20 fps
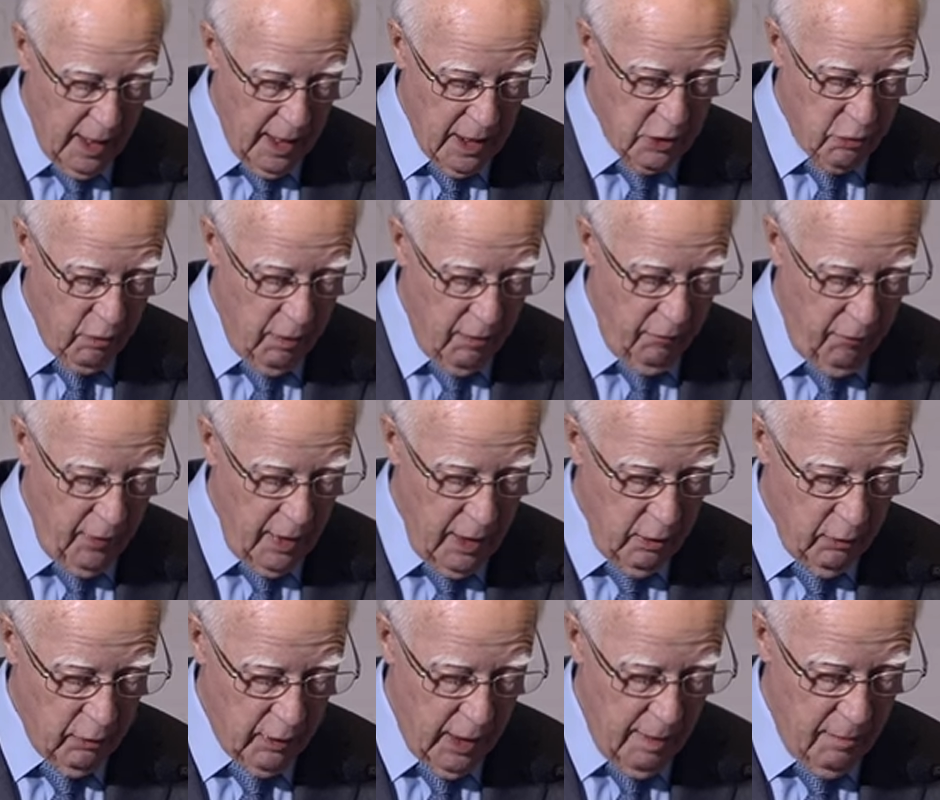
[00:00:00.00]
has
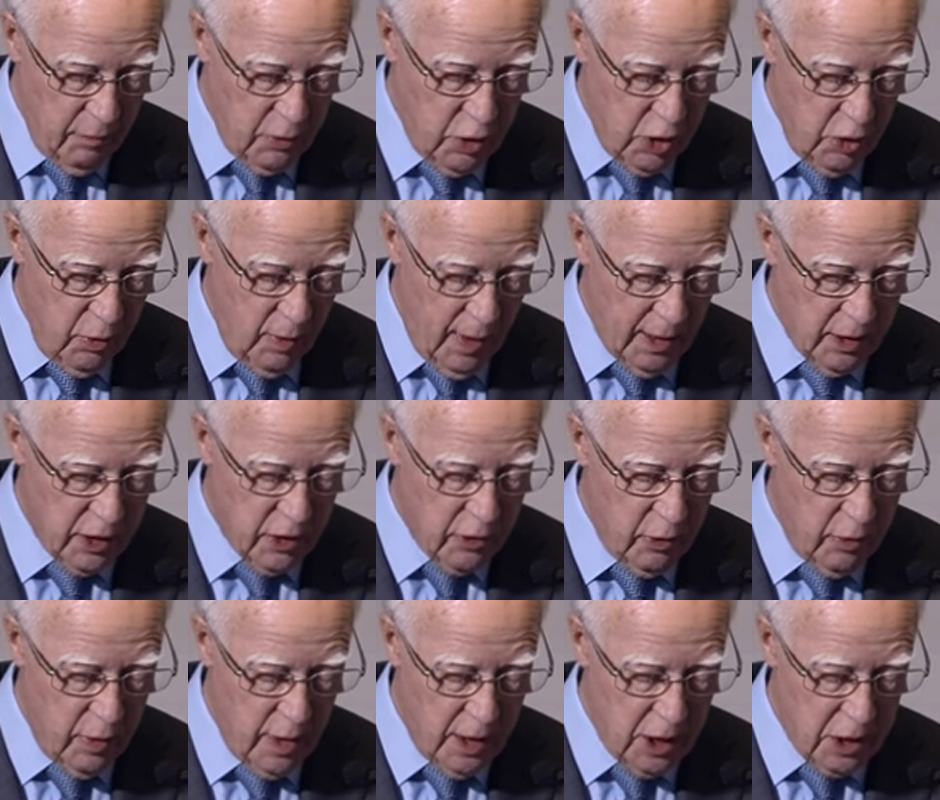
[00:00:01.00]
revealed them to us
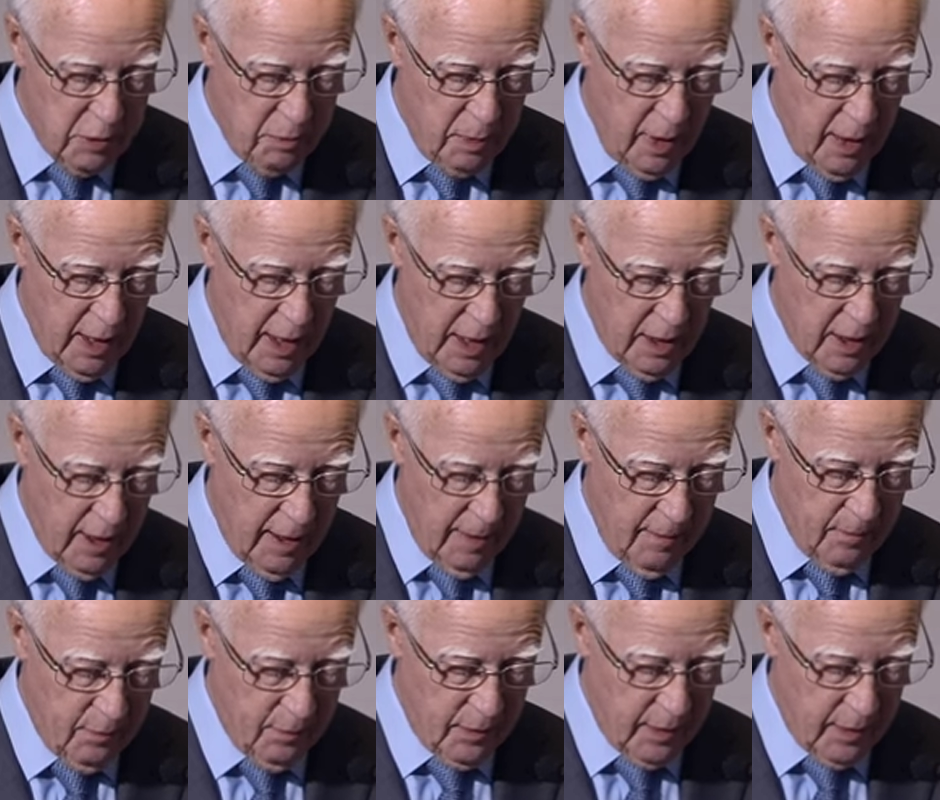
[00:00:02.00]
through his Spirit,